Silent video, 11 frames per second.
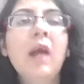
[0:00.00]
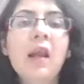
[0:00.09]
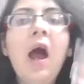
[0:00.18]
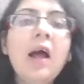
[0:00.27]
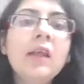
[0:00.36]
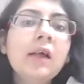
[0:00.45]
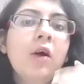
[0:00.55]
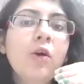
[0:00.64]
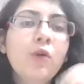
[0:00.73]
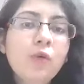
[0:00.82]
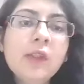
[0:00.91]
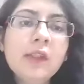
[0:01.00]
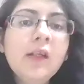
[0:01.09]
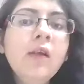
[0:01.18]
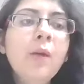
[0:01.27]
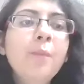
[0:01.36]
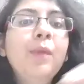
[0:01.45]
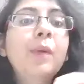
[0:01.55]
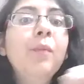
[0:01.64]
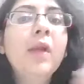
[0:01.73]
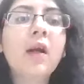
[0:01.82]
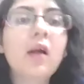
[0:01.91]
that has roots in
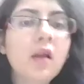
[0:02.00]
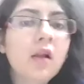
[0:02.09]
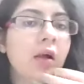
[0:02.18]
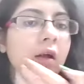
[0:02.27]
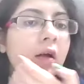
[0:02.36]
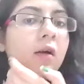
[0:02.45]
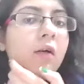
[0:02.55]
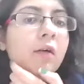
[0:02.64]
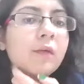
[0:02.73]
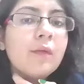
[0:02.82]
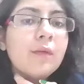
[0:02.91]
biblical uh,